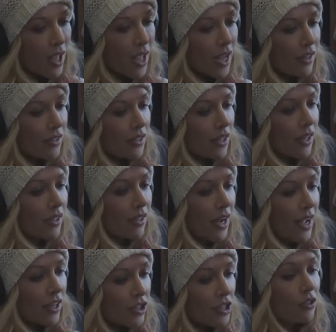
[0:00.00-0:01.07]
And I
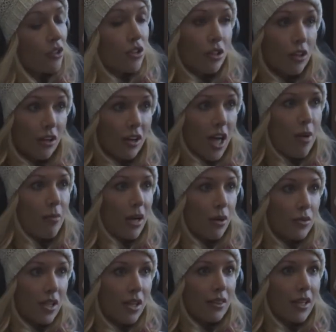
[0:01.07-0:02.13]
actually looked at her name, and I
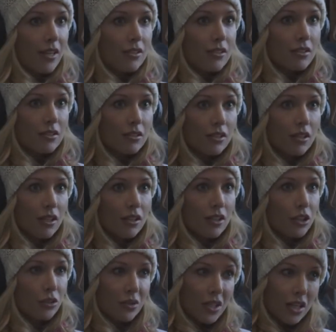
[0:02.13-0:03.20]
was like, that's
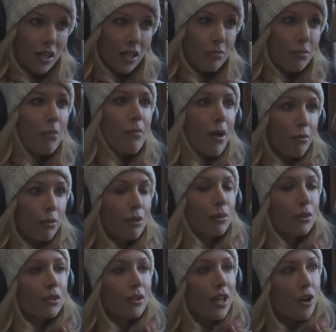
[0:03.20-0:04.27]
unique but
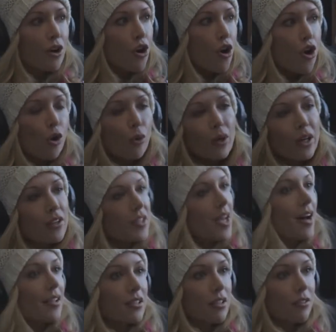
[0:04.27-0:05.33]
memorable, and no one else
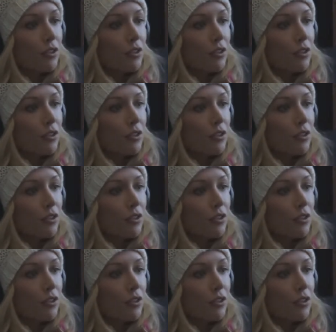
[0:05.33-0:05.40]
has it.